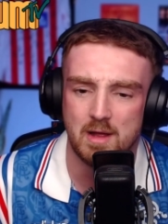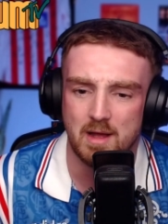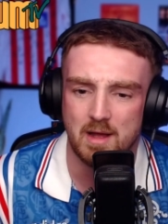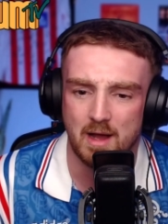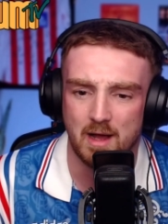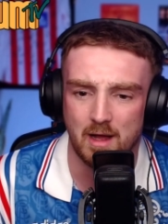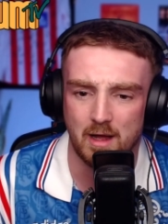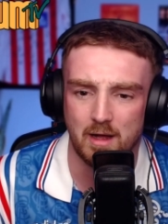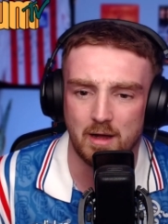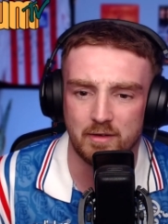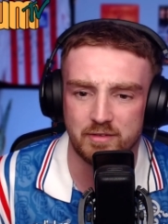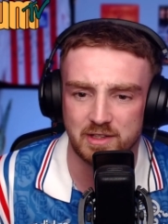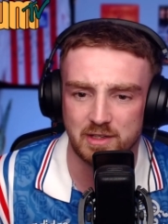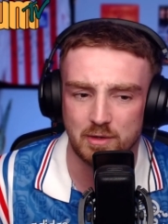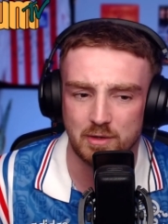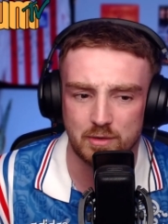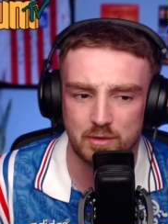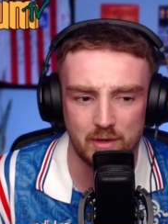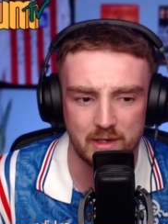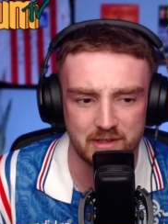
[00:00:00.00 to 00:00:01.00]
Uh, obviously,
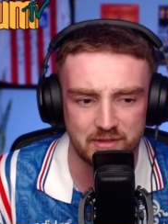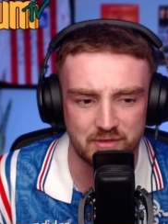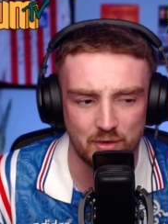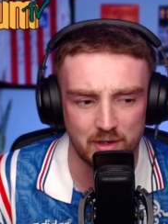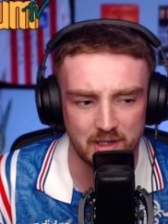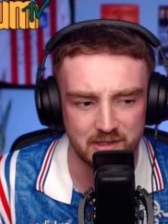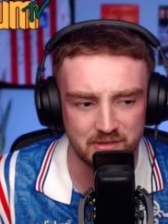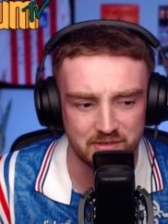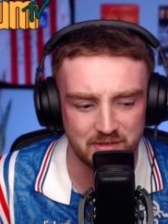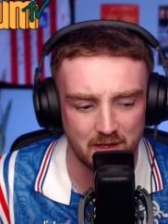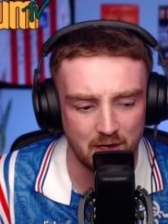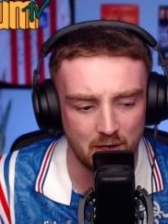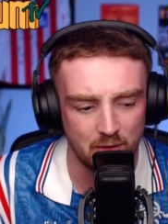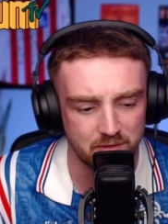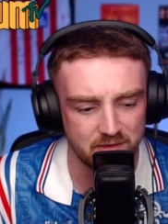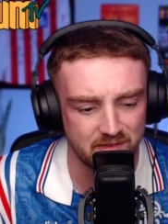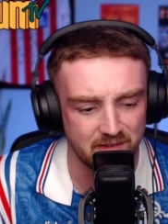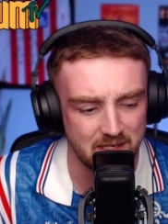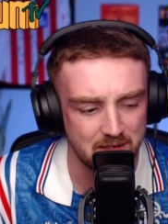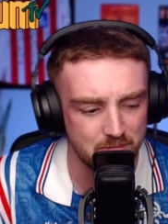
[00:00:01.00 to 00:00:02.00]
no Collier's Collier's
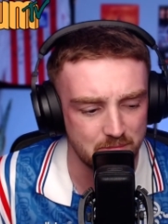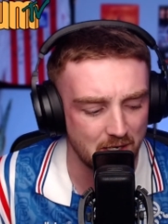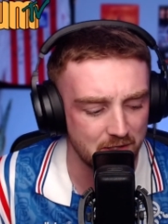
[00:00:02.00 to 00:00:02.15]
old team.